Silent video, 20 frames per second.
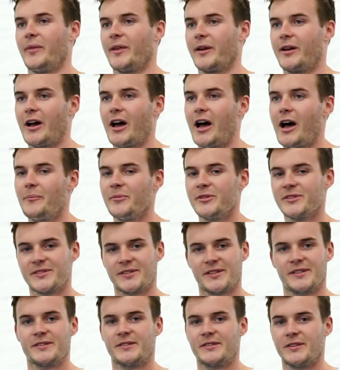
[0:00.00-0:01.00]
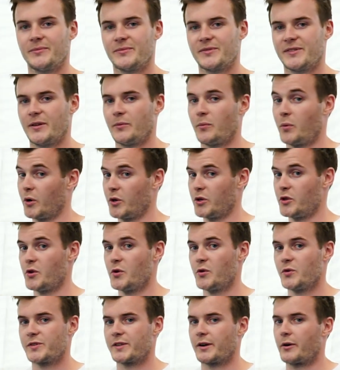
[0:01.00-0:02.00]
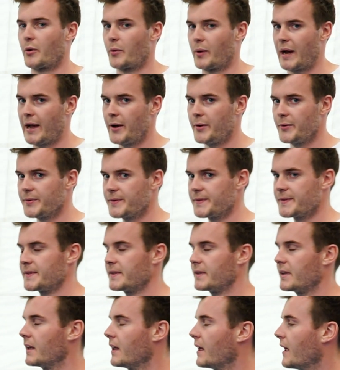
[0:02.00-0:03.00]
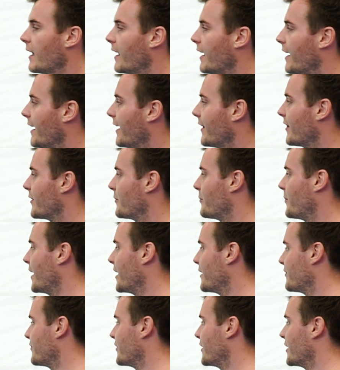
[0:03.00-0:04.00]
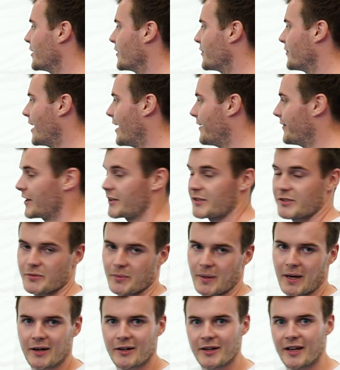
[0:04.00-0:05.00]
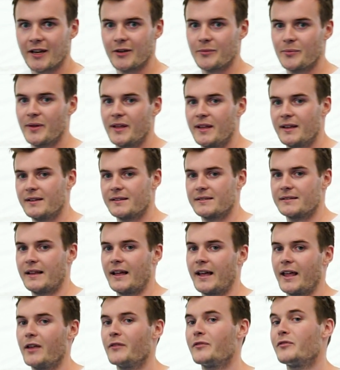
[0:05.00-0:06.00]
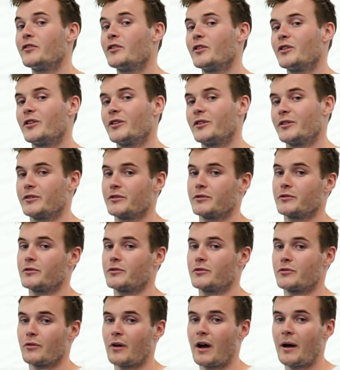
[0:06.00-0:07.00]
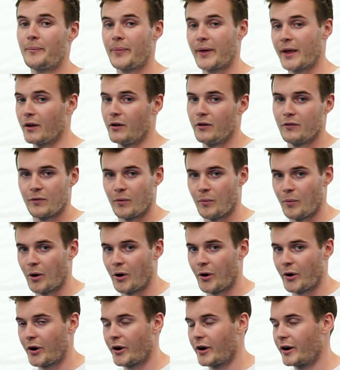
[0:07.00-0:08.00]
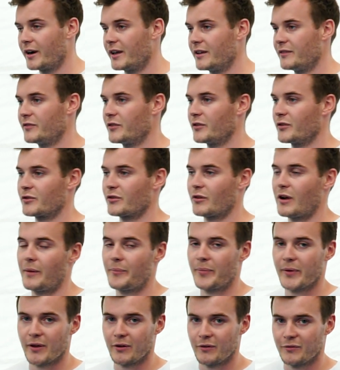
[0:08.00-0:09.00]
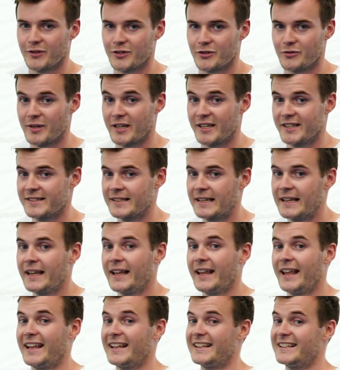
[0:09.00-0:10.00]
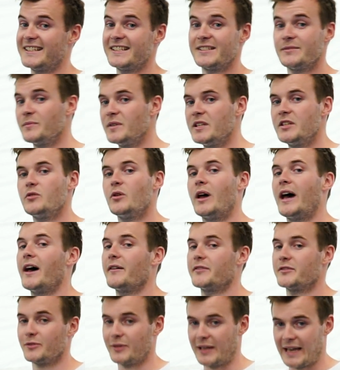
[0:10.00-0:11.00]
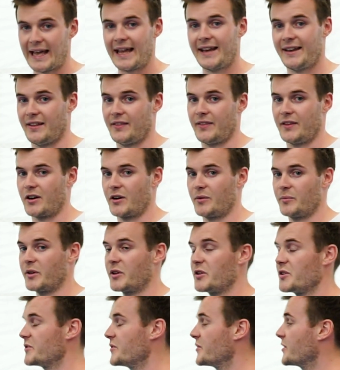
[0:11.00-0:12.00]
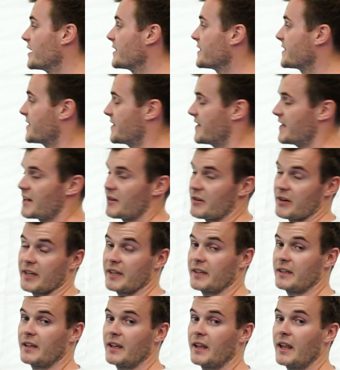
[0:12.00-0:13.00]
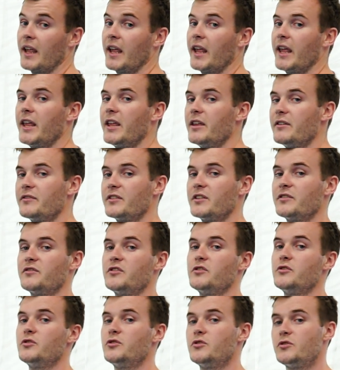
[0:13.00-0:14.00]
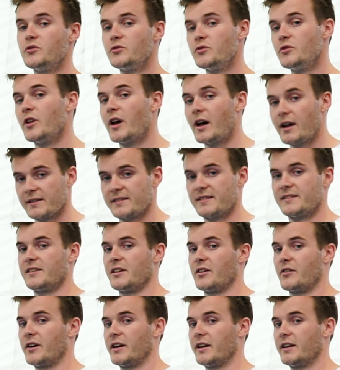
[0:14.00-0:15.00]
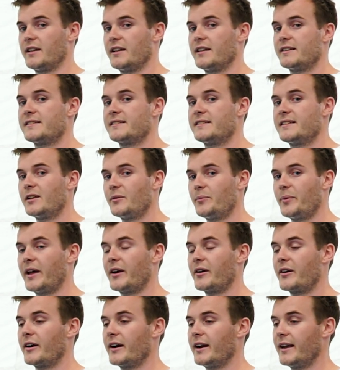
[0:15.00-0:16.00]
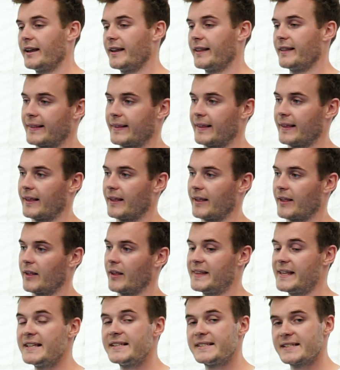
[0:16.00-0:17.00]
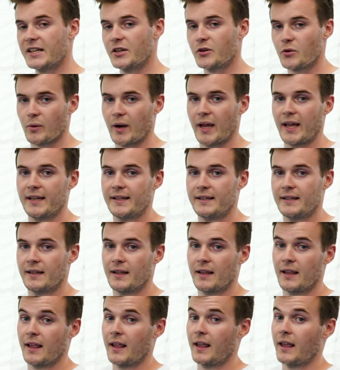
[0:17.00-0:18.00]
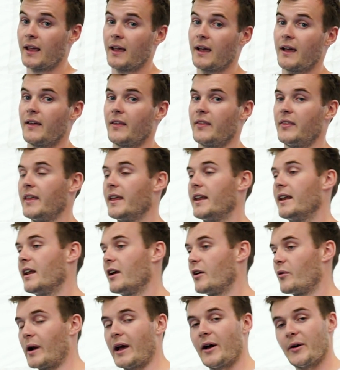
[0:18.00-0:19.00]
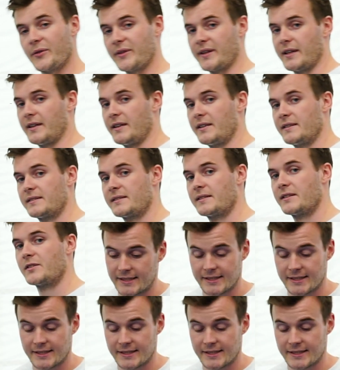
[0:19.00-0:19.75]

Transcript: The common systems that were used are rounds, and the benefit of having a square canopy is like if you're dropping over water, if you're dropping over trees, it doesn't mean you have to land in there because you can steer it. Even if you do not steer it, it's still better in the descent rate than a round is.